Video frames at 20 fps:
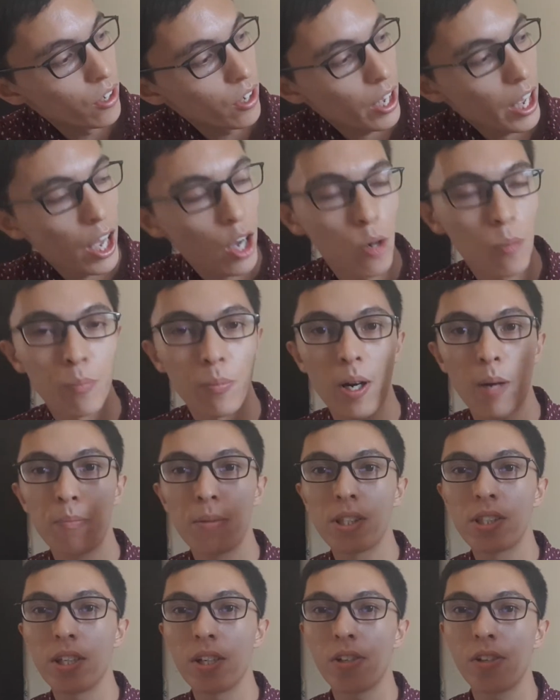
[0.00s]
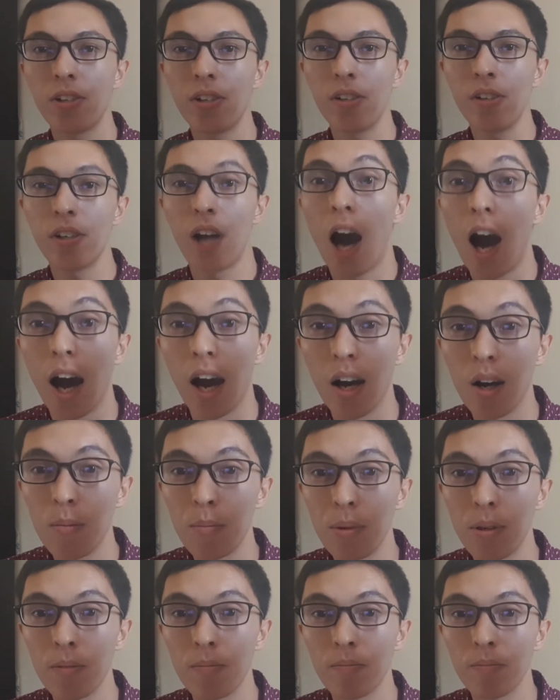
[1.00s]
our preposition up?
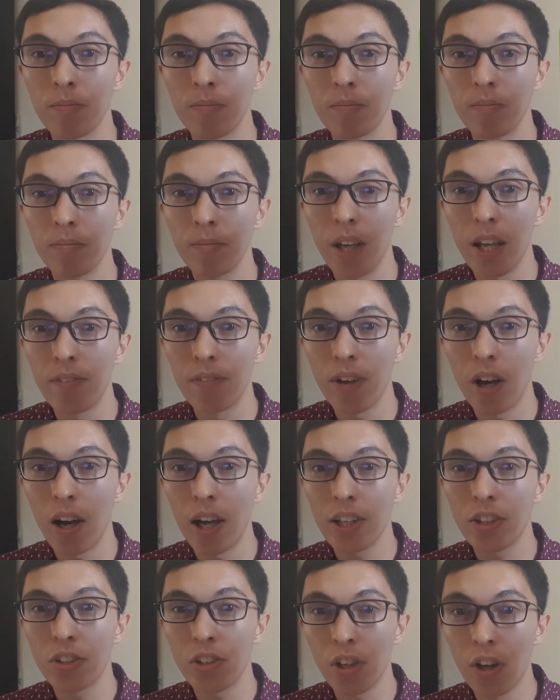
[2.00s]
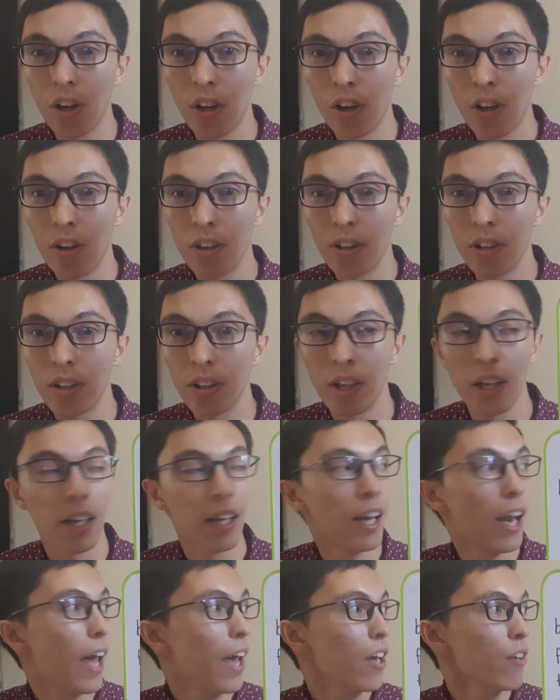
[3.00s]
If I turn
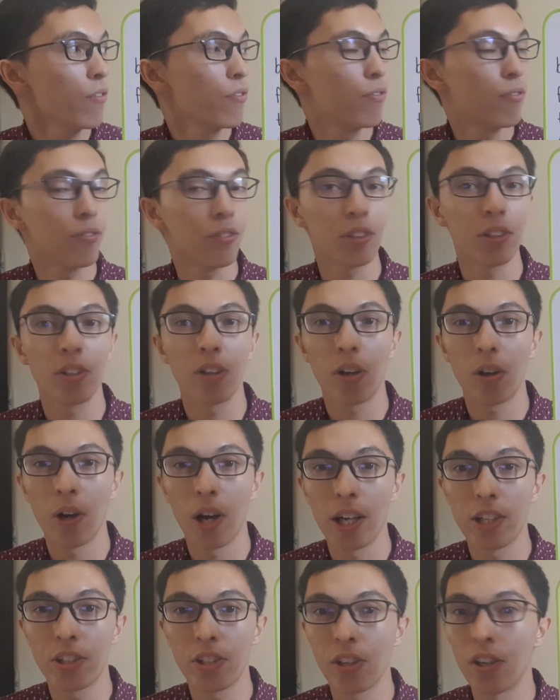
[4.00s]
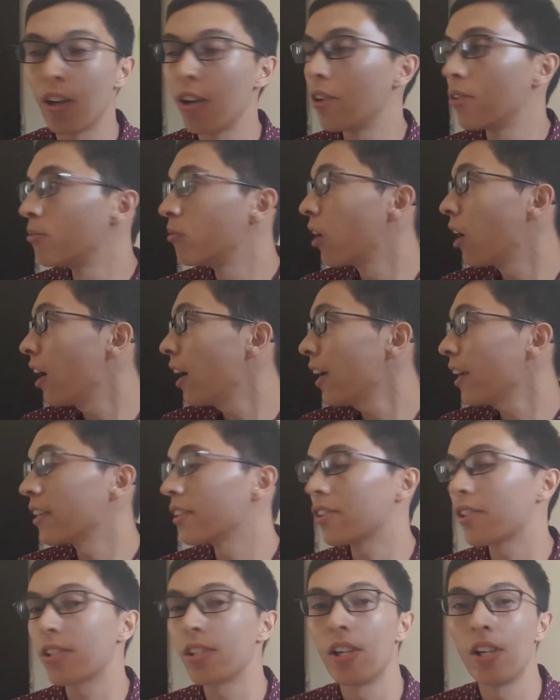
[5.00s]
left or I turn
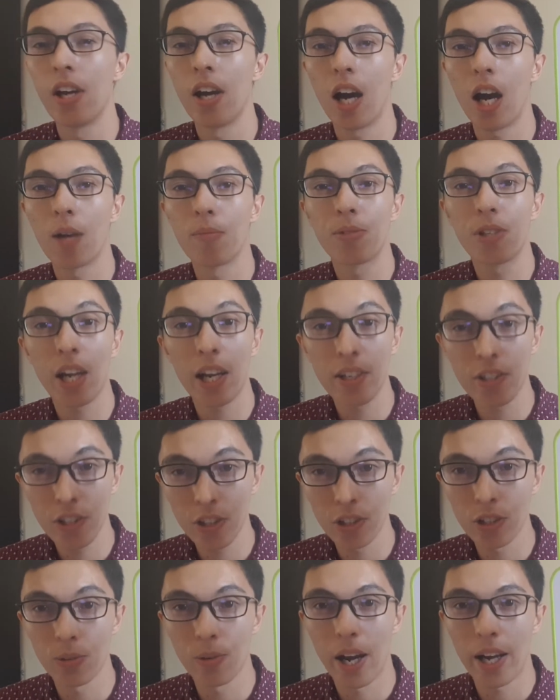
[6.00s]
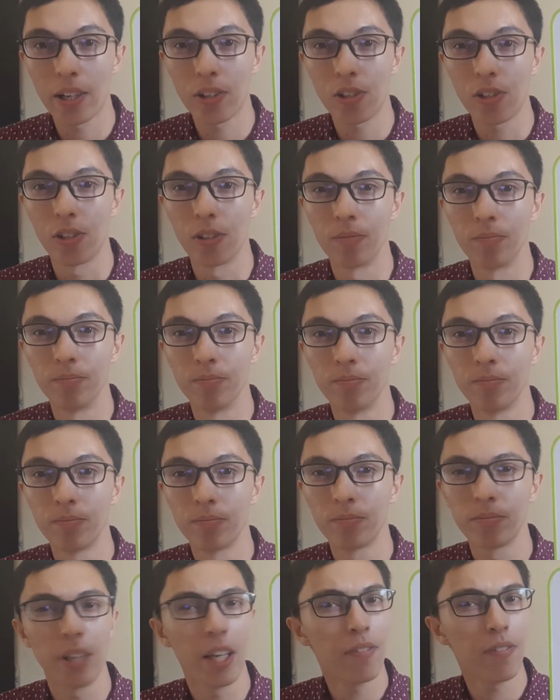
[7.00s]
right, I'm changing direction.
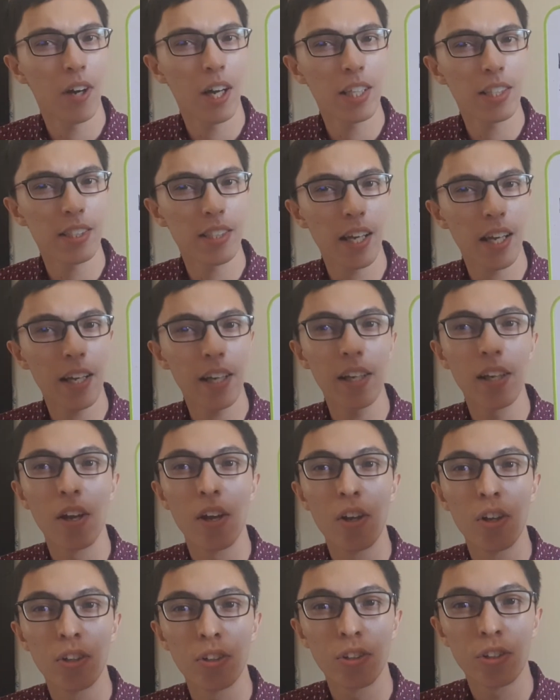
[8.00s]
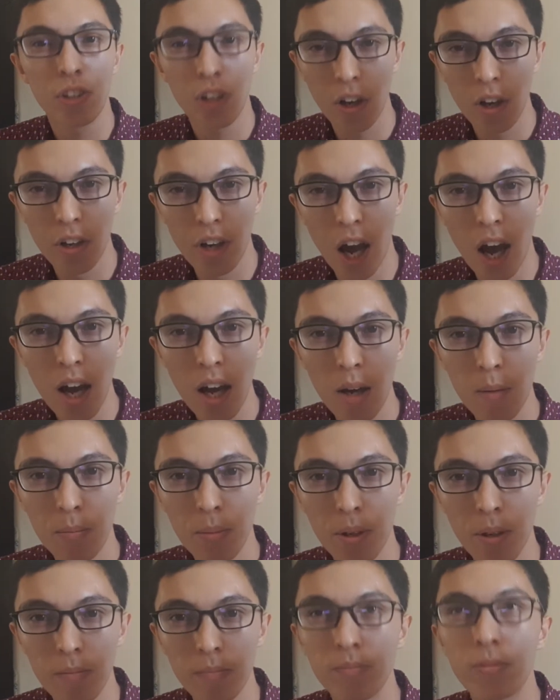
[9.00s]
If I say turn up,
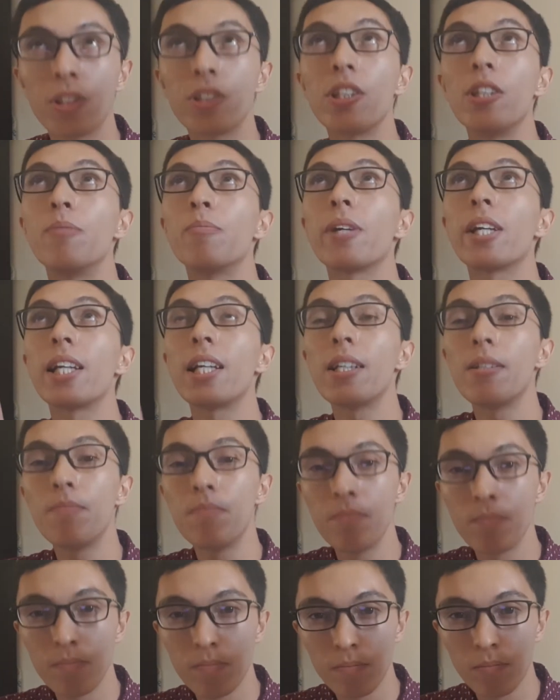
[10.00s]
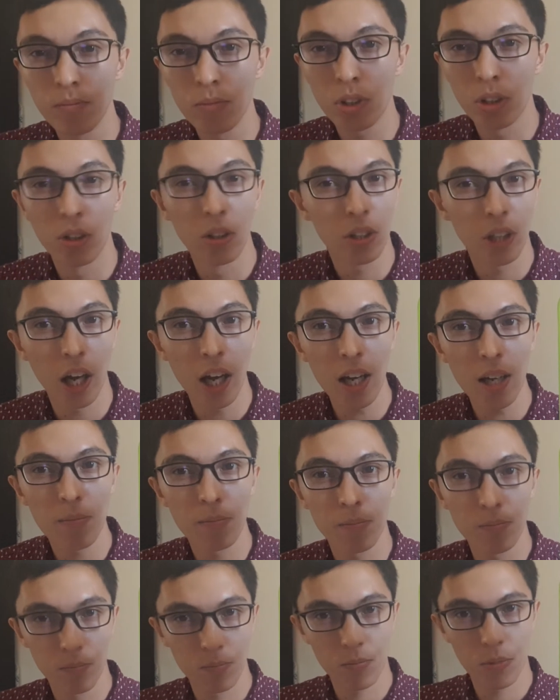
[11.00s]
does it mean to look up,
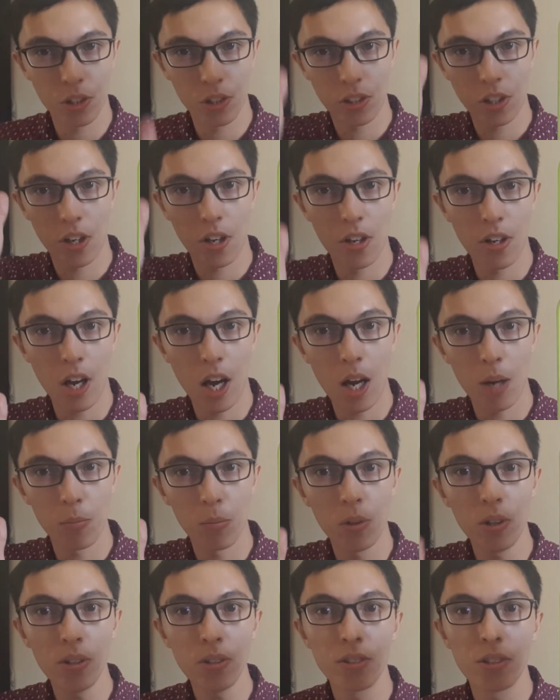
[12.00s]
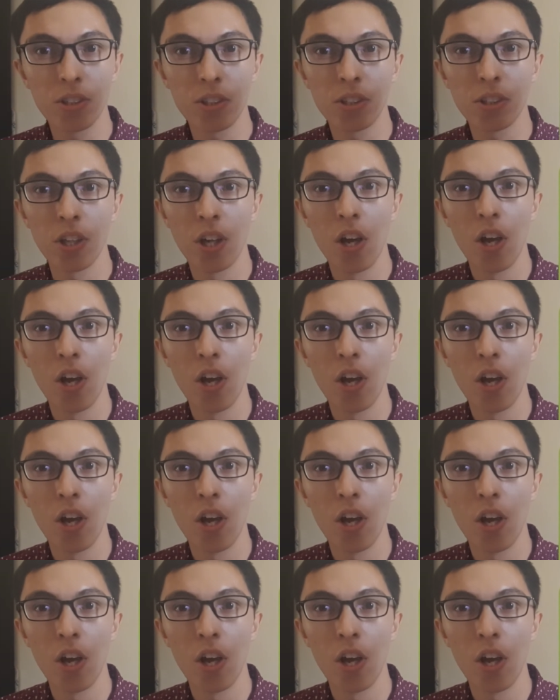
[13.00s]
to turn upwards?